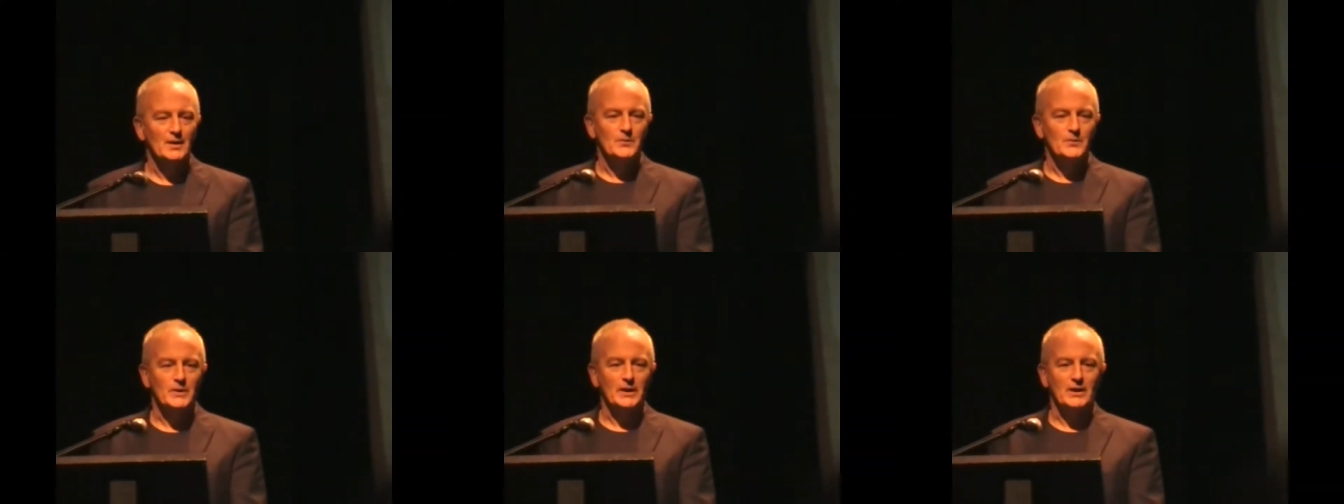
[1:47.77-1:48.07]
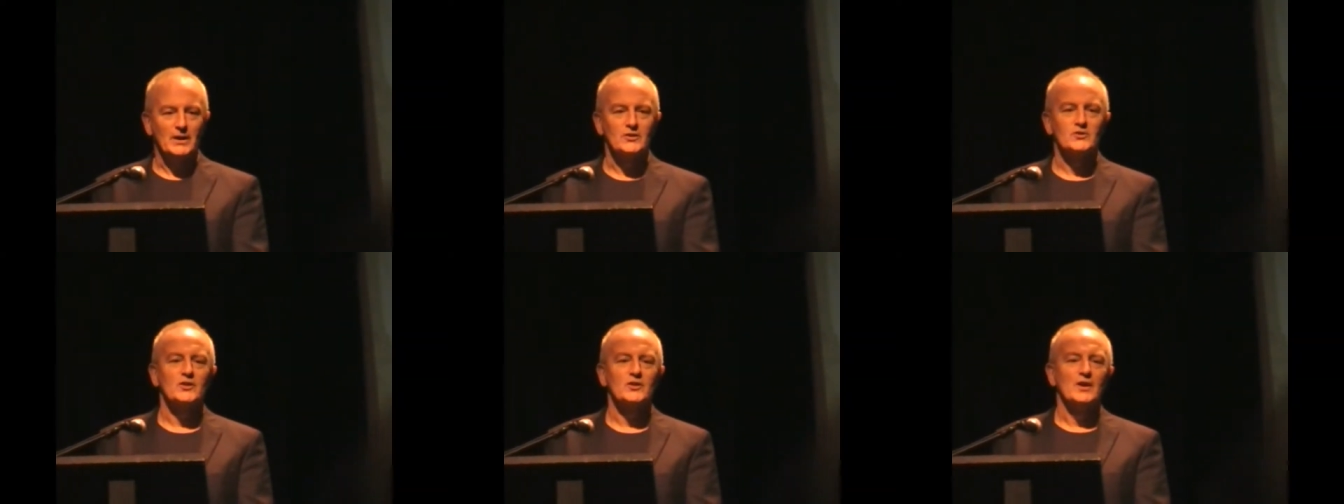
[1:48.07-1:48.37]

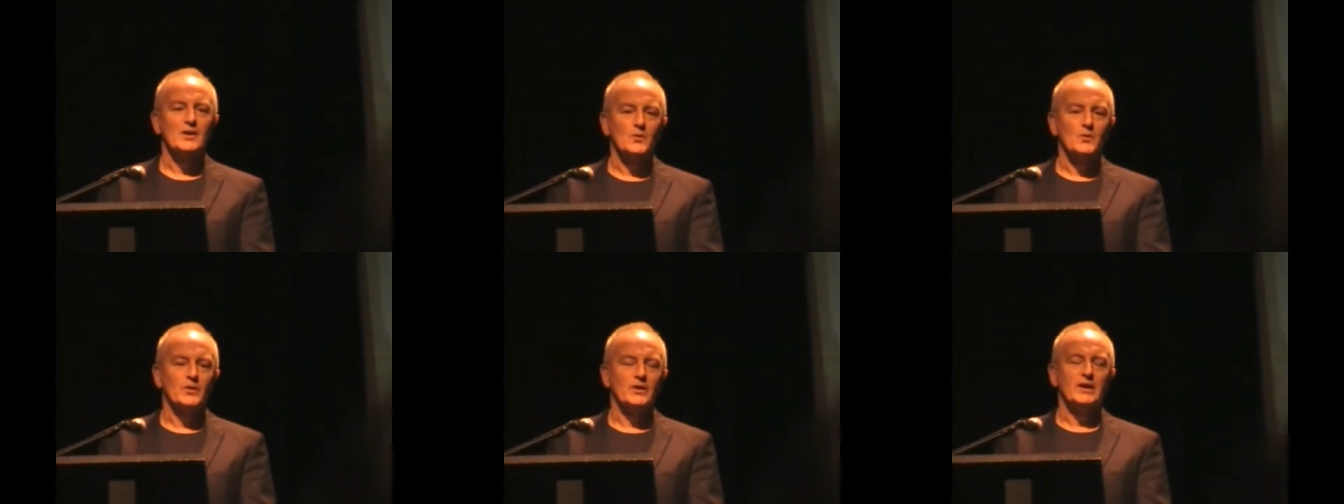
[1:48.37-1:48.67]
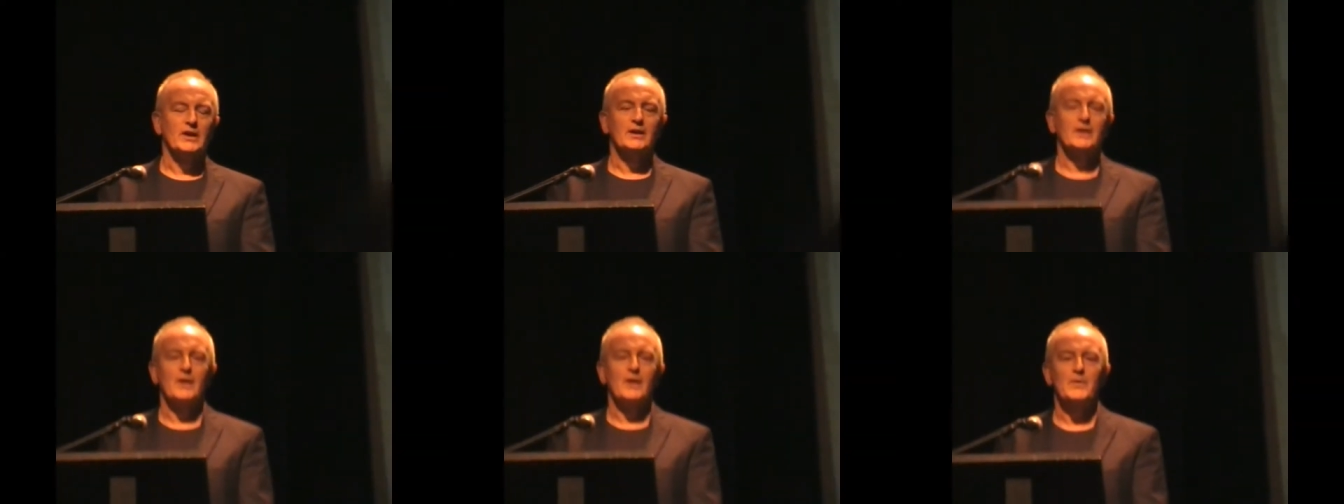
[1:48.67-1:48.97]
Because when
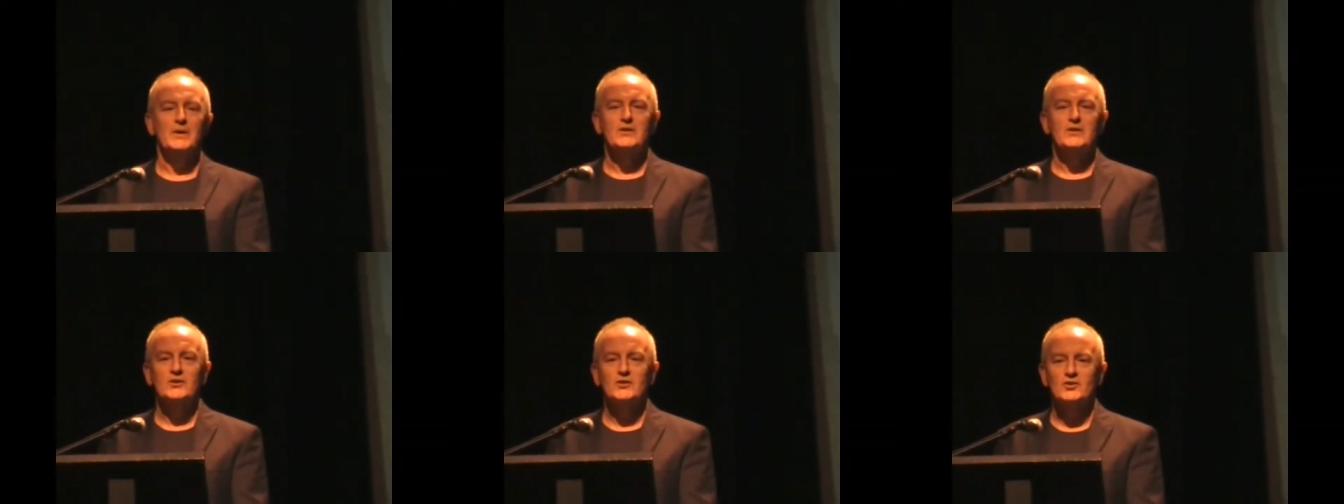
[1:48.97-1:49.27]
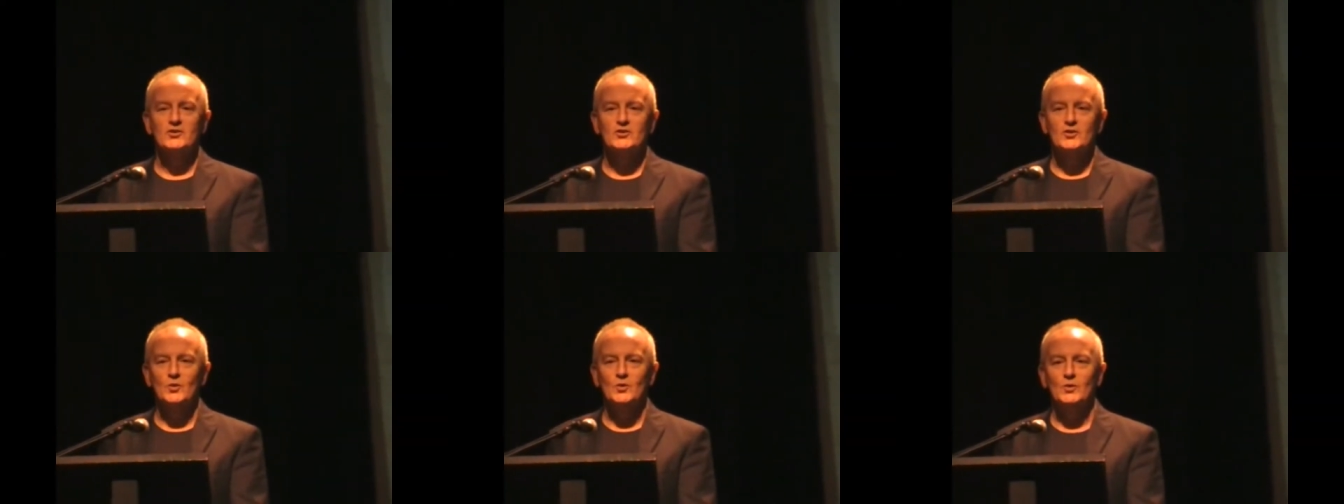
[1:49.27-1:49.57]
he came into the
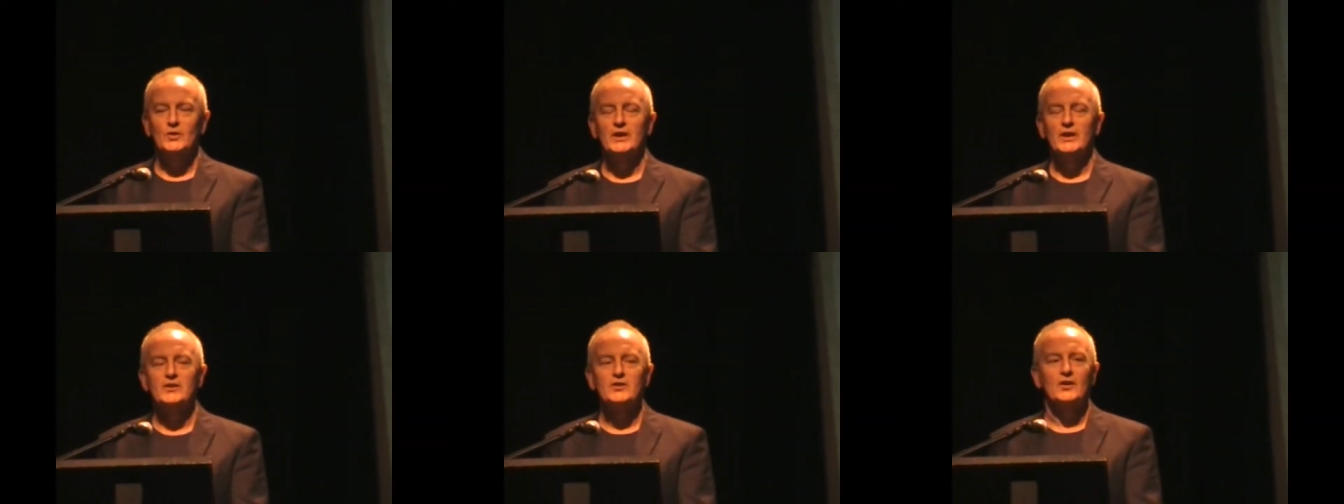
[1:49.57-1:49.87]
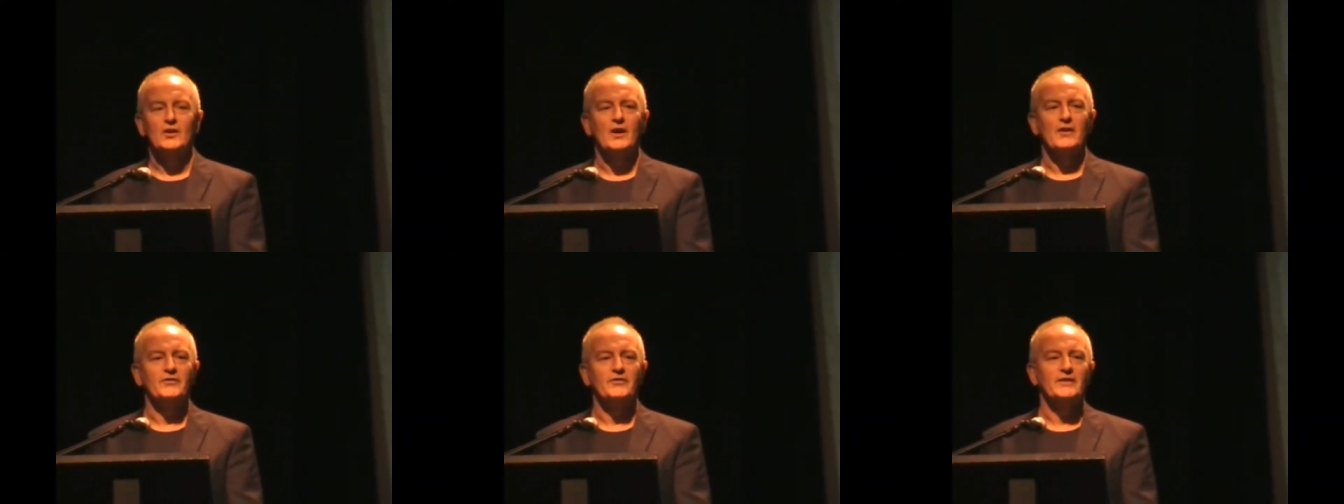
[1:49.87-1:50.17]
school, he
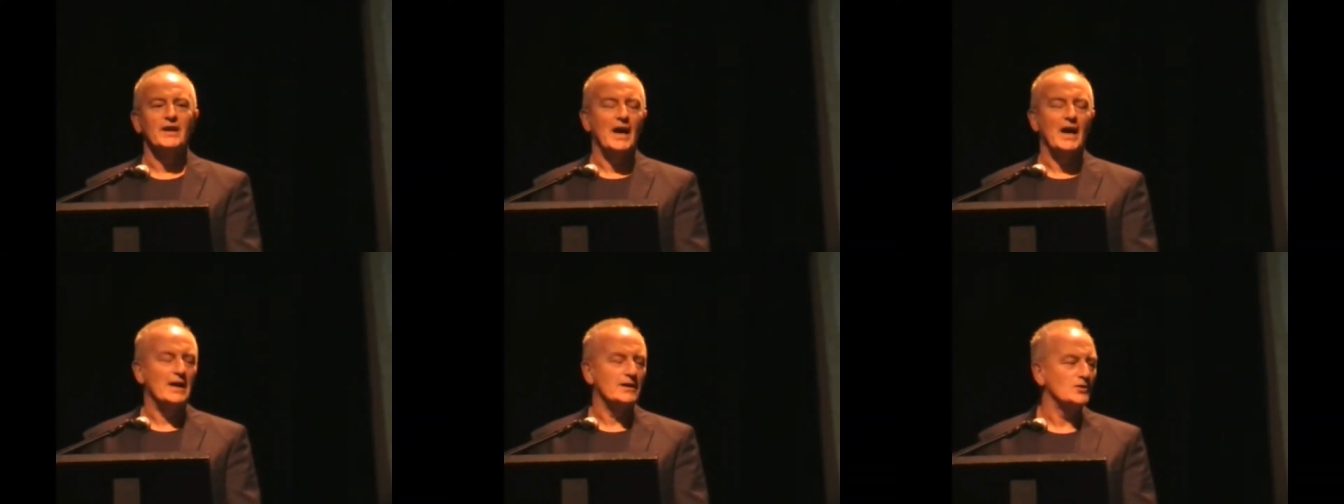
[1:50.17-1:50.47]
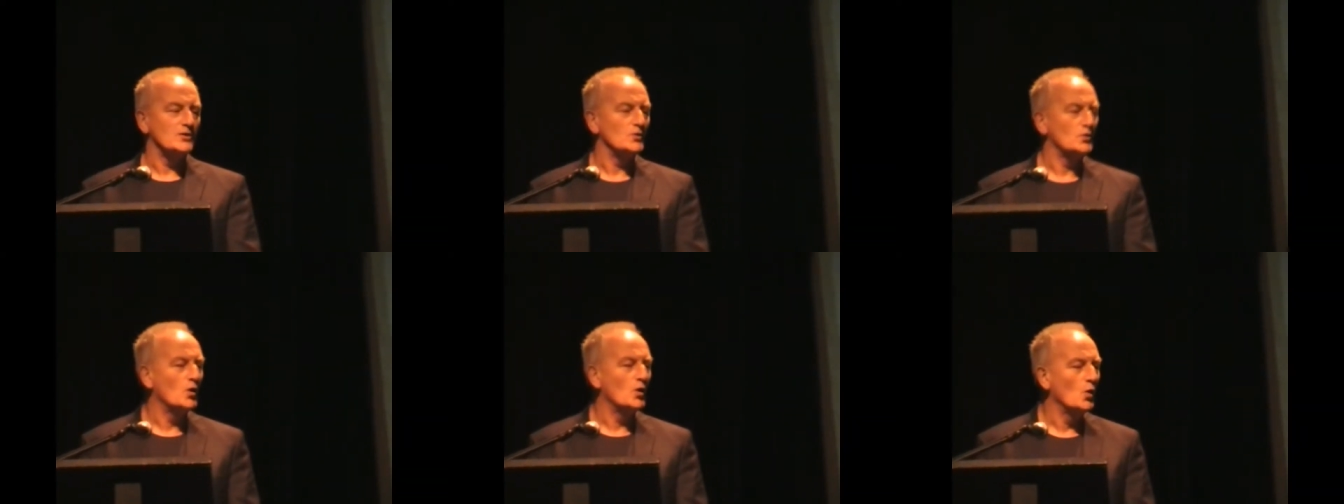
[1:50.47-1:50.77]
took off the hat
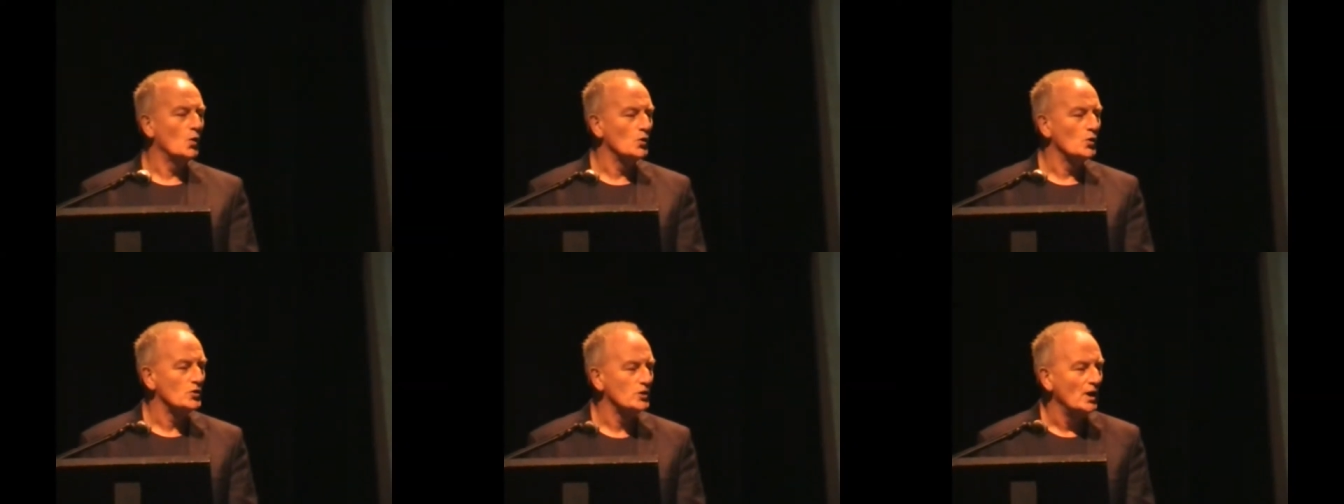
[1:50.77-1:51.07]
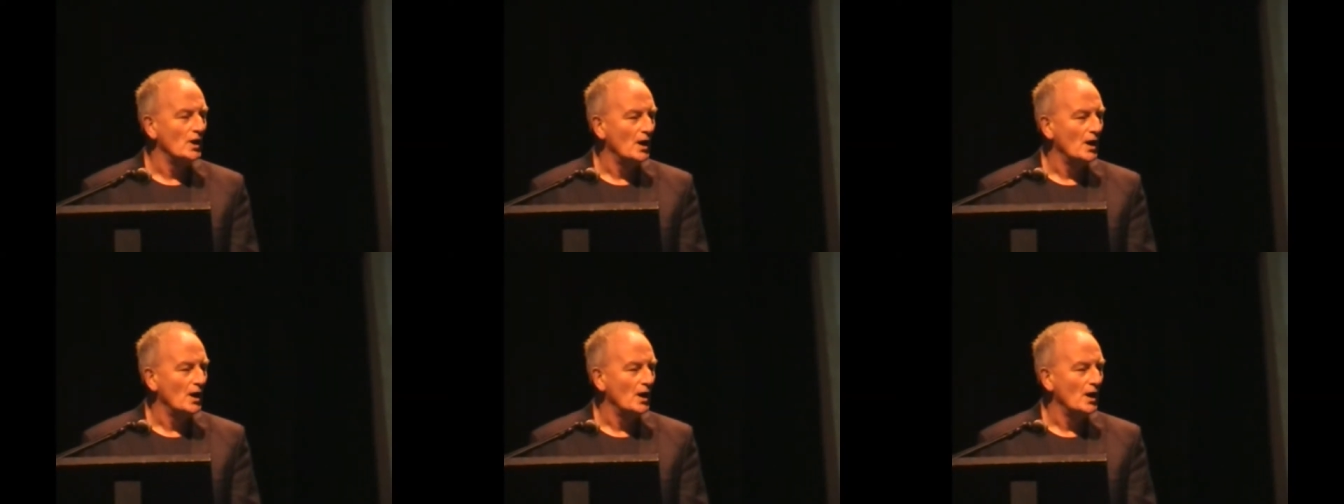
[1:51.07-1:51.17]
and coat